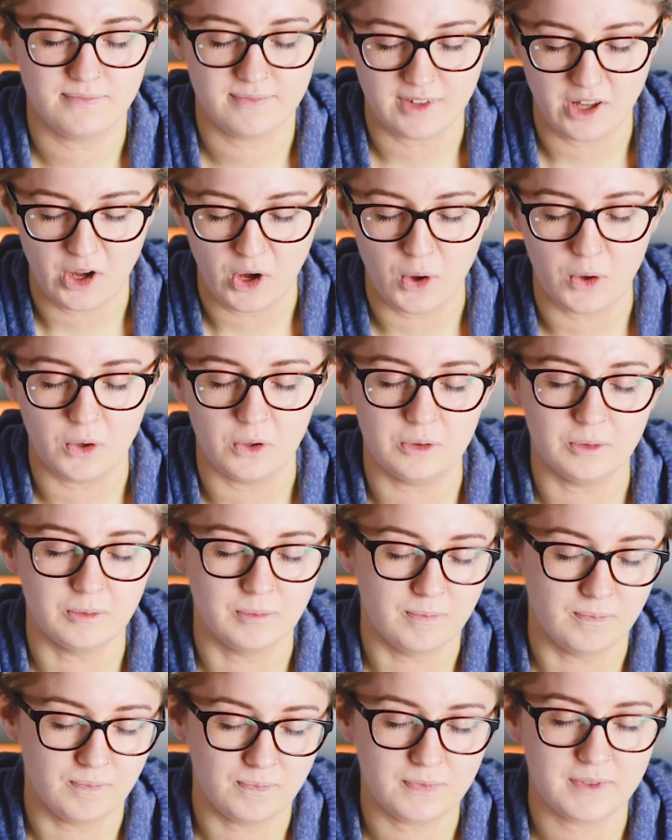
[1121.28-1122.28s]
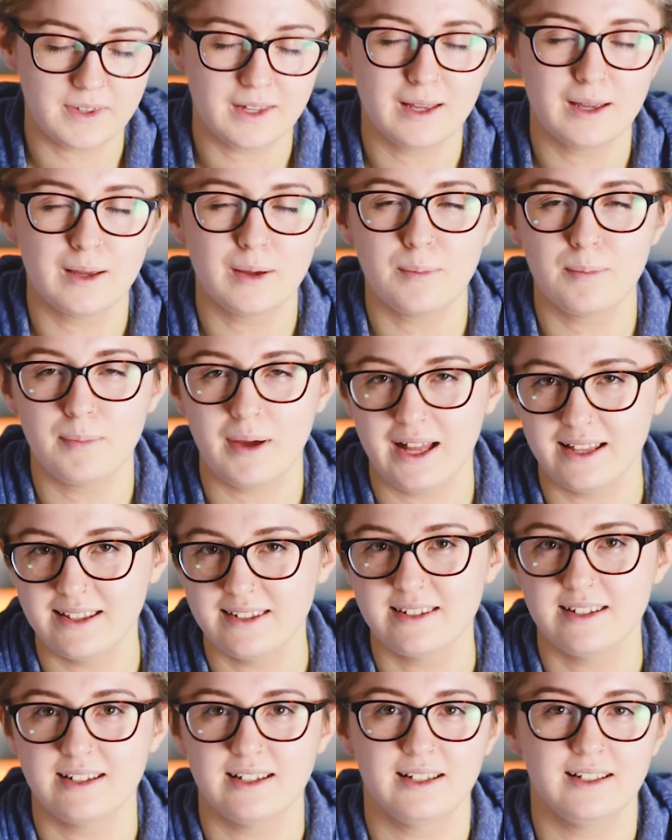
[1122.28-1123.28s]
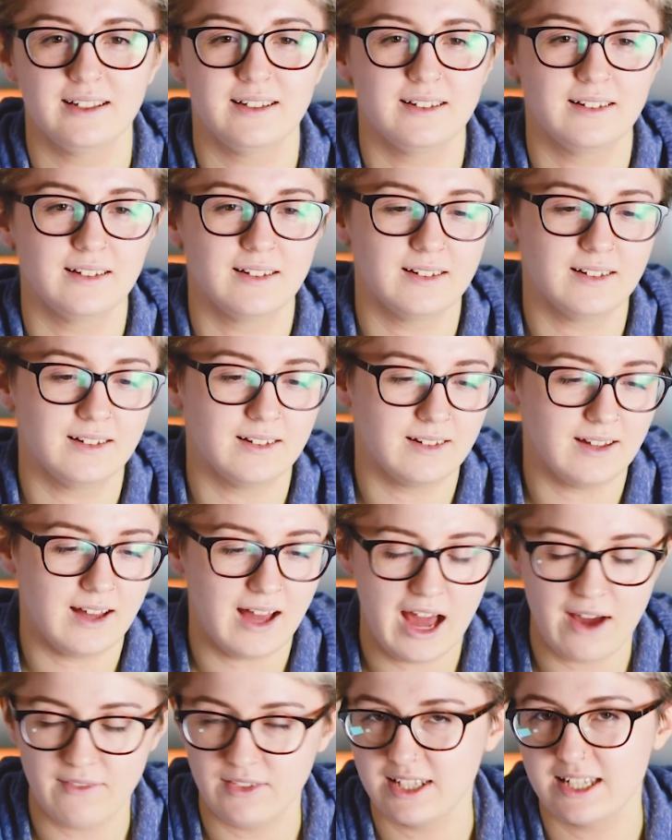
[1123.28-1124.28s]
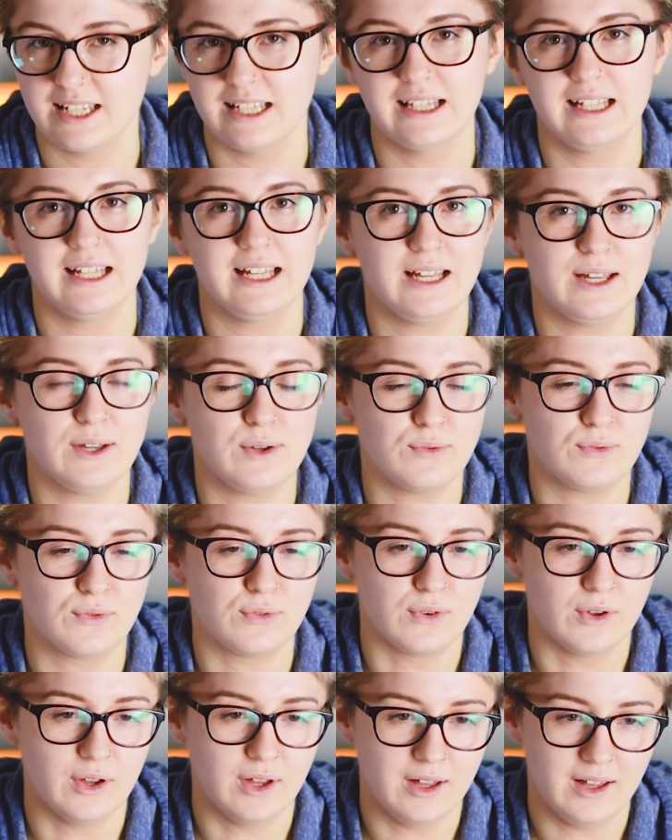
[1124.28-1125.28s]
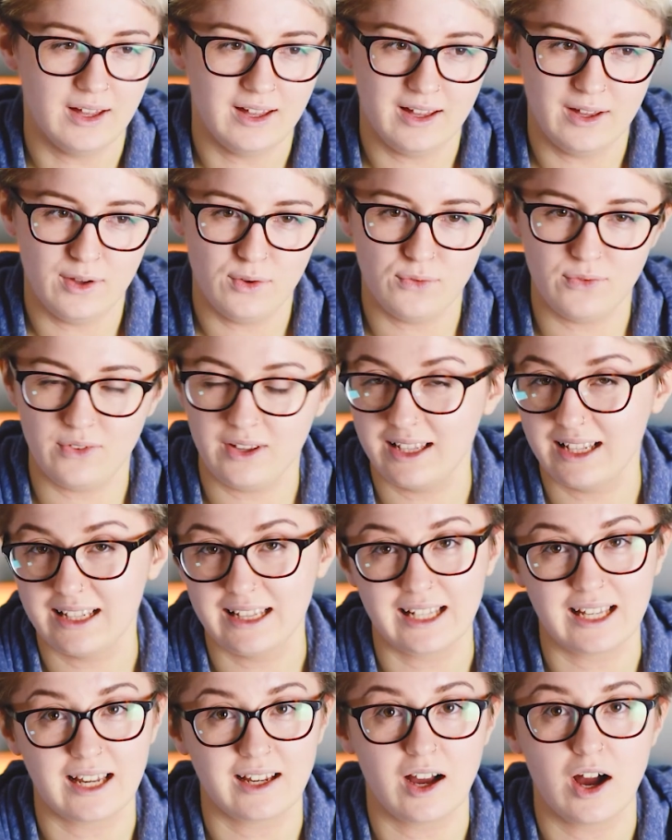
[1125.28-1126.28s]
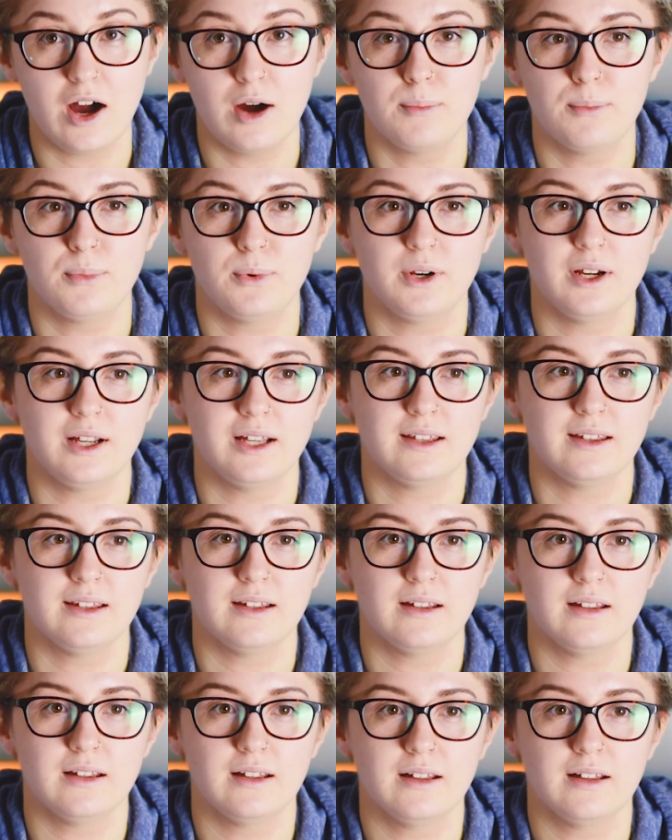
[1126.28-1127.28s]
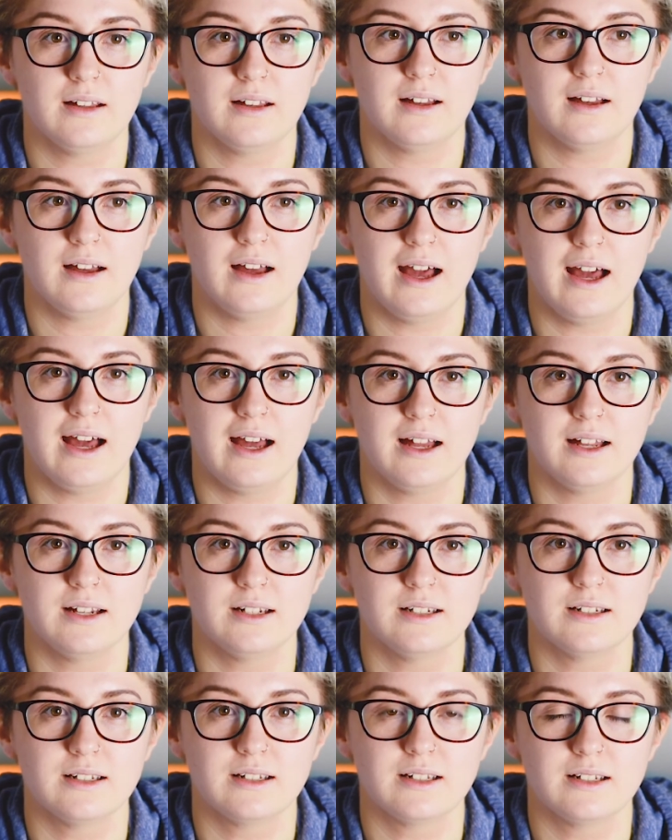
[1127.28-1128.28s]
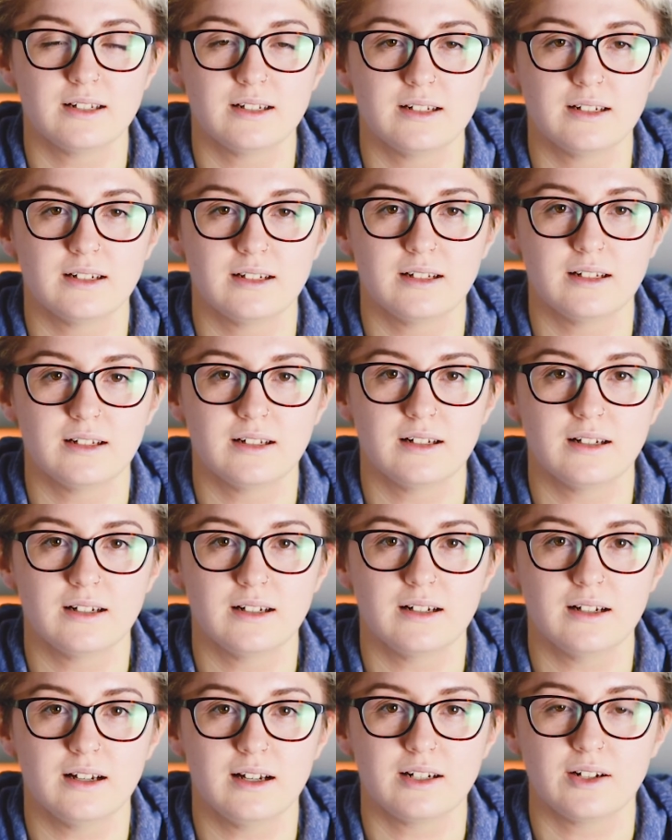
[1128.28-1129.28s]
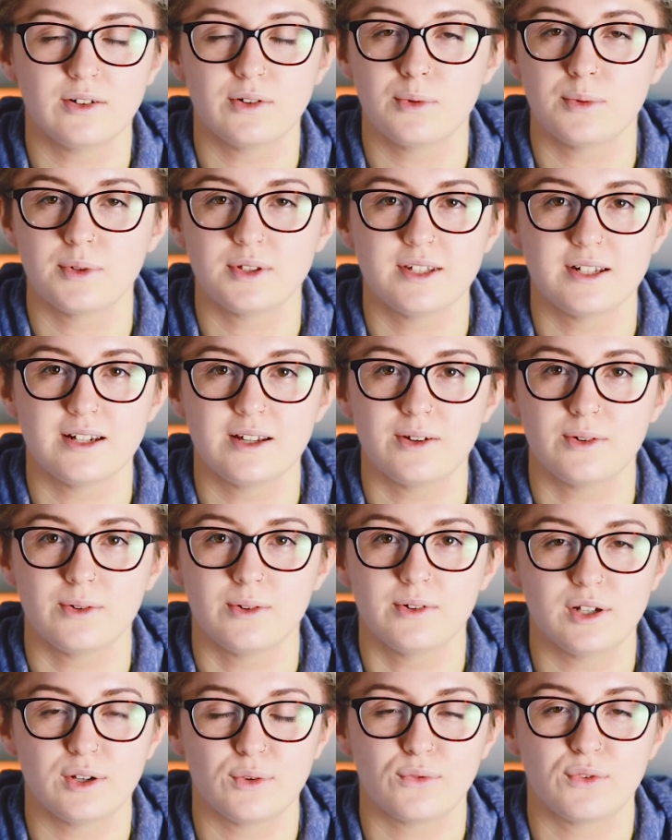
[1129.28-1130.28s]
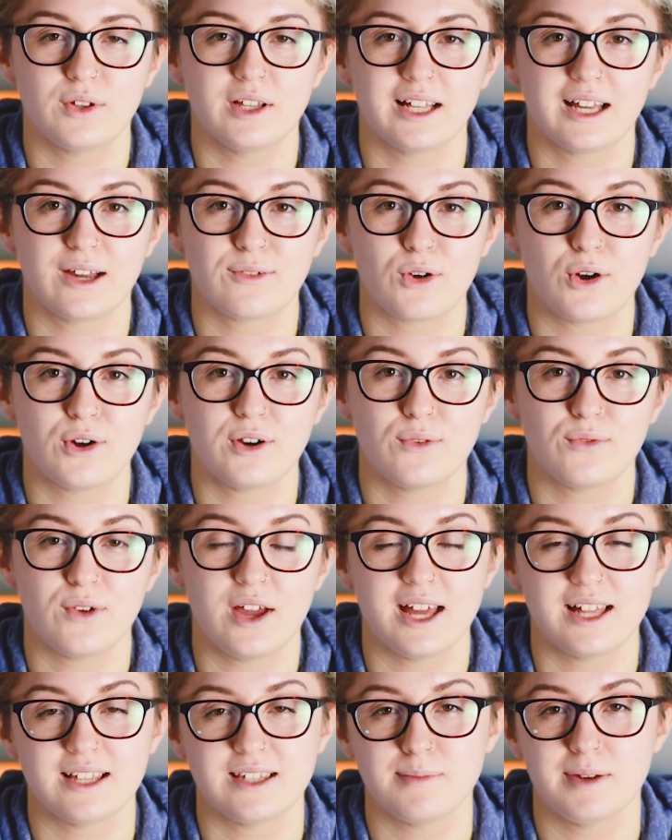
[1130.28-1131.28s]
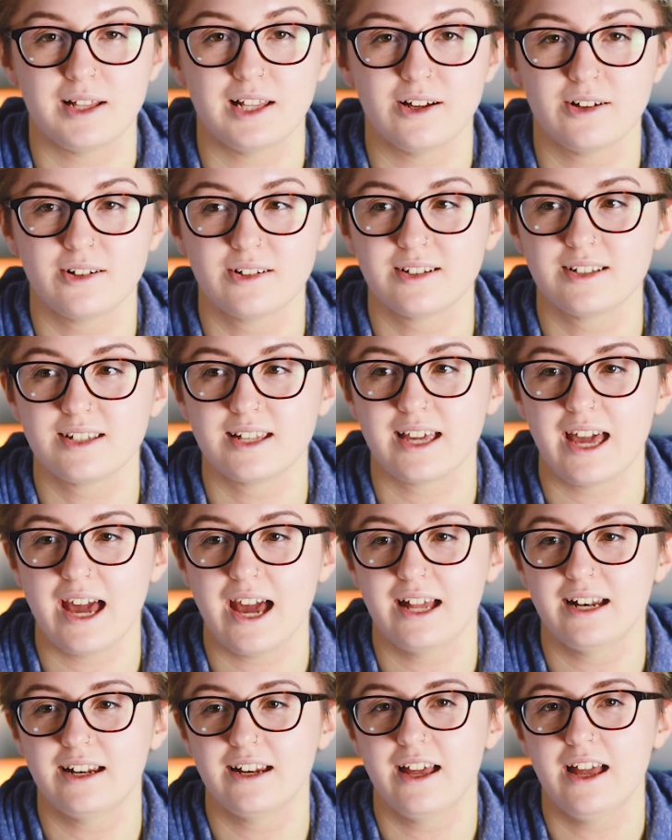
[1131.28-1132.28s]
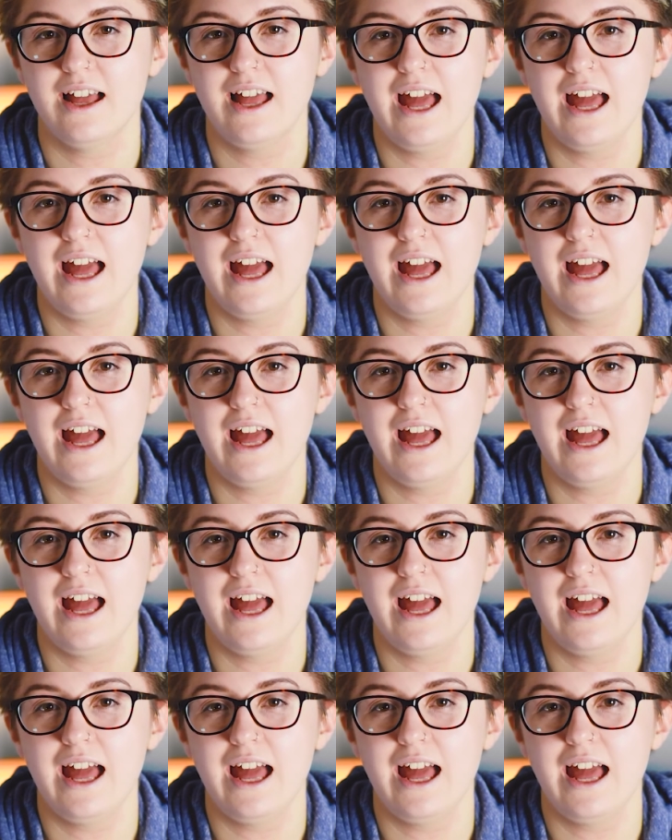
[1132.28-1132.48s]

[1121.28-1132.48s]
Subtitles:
the whole panting, having to leave, feeling like I can't breathe, and I don't know what to do. I don't feel like I've got enough air to my lungs again,